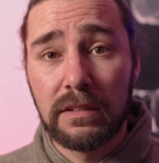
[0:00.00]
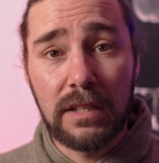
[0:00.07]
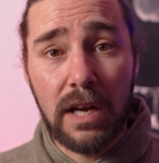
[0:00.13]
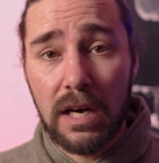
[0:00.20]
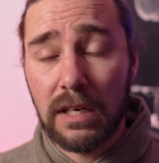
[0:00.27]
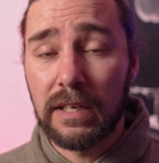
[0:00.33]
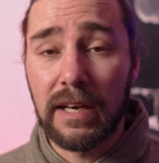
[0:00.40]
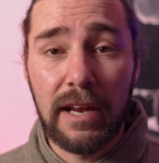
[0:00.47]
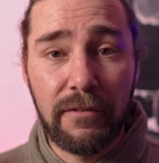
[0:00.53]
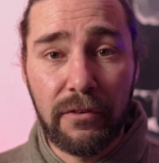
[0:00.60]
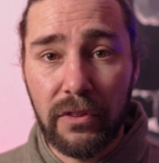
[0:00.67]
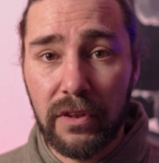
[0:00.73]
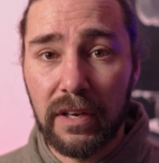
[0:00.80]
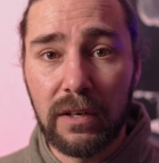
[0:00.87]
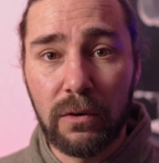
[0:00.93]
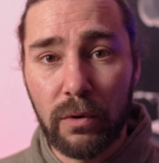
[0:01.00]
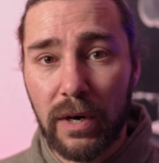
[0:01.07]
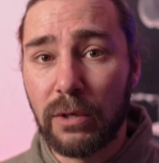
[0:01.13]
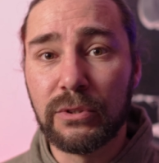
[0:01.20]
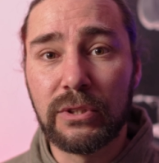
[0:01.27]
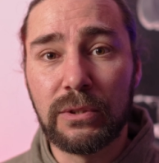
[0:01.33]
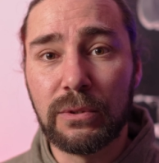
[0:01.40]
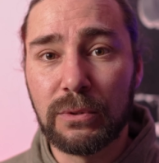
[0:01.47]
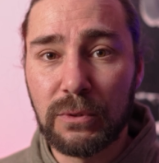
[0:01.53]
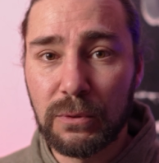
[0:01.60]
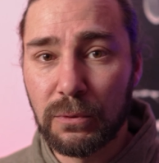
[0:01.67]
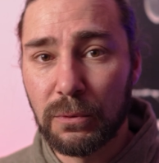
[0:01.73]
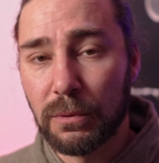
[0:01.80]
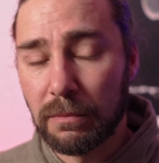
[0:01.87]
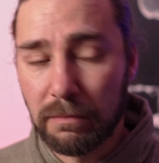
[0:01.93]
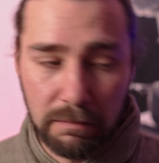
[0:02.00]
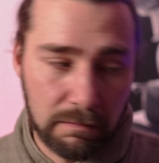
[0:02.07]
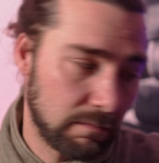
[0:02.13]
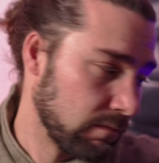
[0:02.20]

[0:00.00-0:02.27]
darken everything around you to